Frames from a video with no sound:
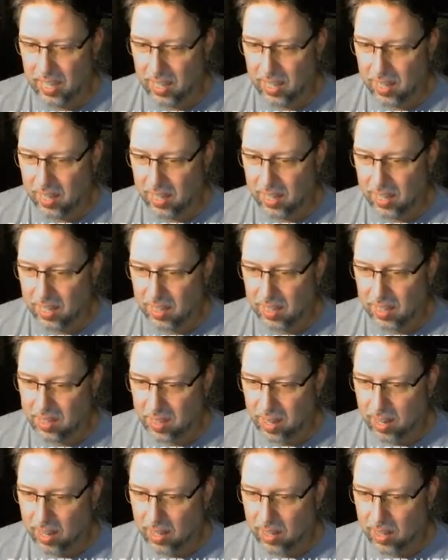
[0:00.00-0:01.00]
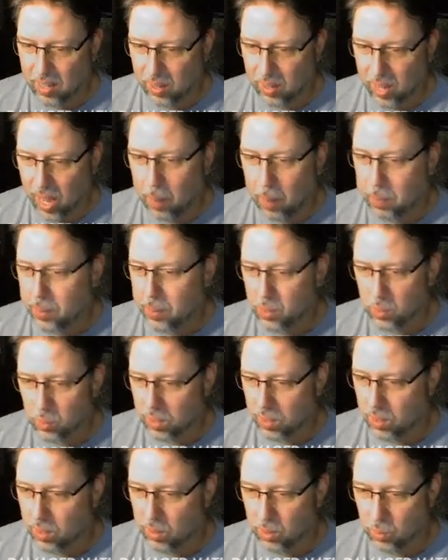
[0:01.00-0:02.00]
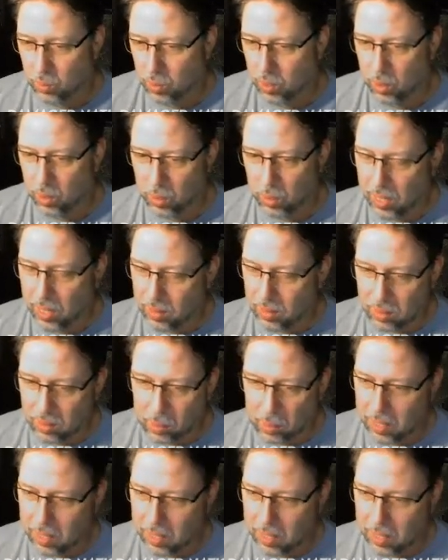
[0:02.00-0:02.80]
guess that it happens when you get to be